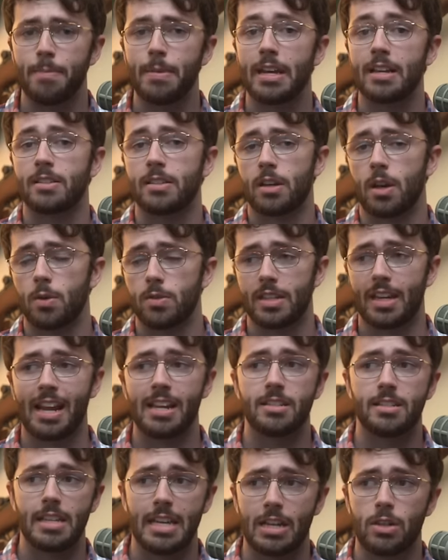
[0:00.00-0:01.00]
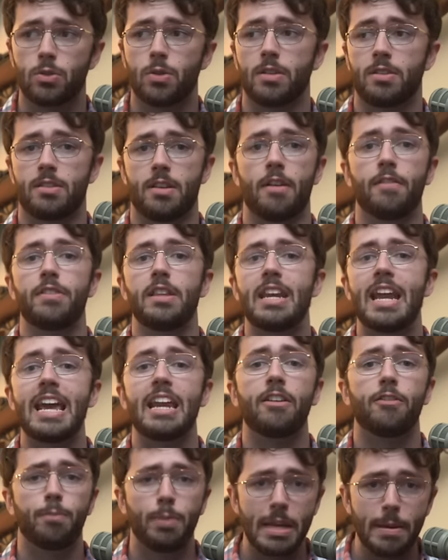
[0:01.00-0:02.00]
because it goes against the interests of the
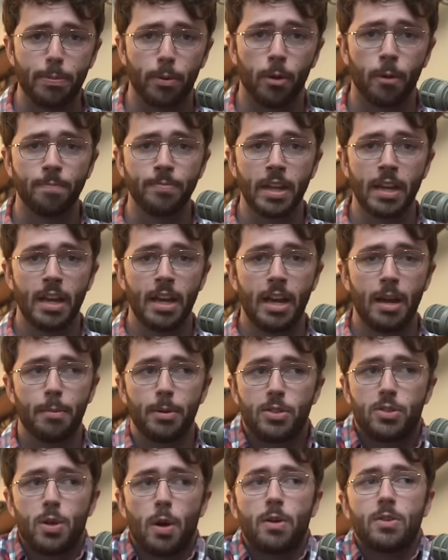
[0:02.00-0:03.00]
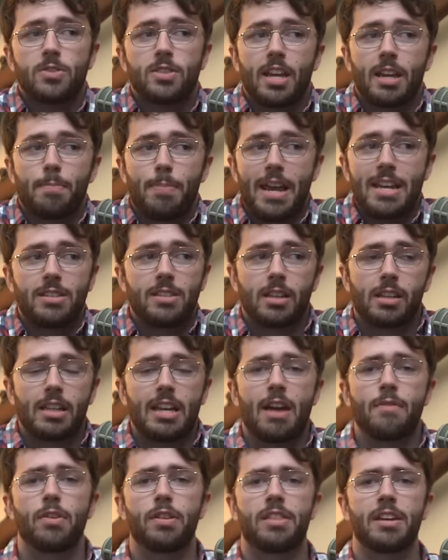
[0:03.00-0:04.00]
native people, but so does like
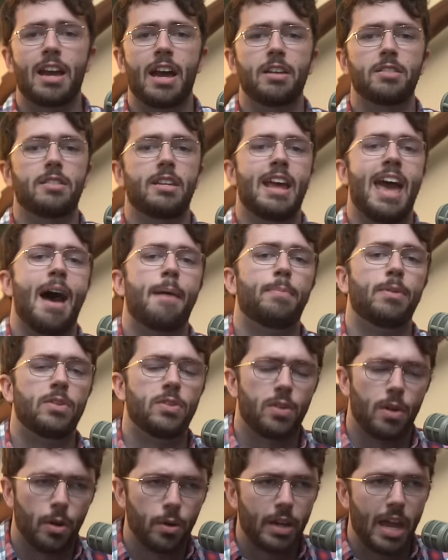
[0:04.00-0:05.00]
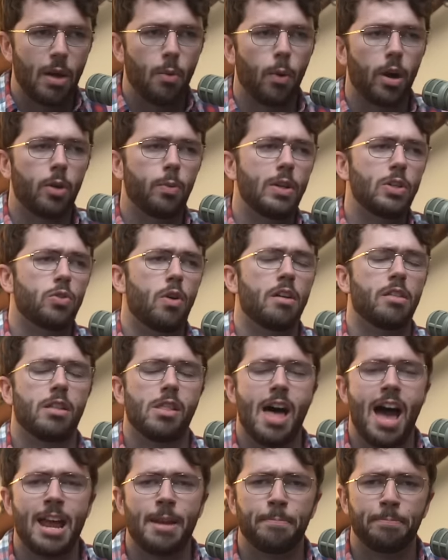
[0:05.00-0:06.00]
basically everything else that happens. So, okay, where do we draw the
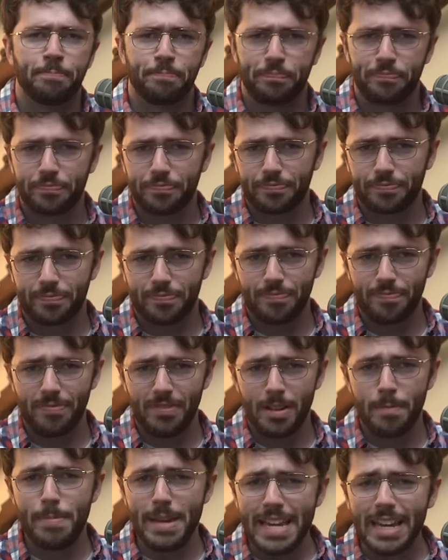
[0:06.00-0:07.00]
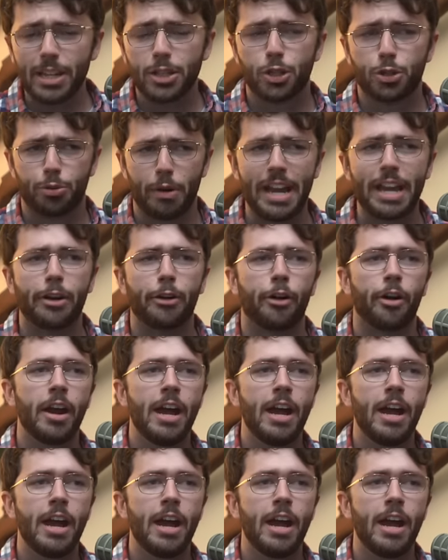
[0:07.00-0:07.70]
line? being a traitor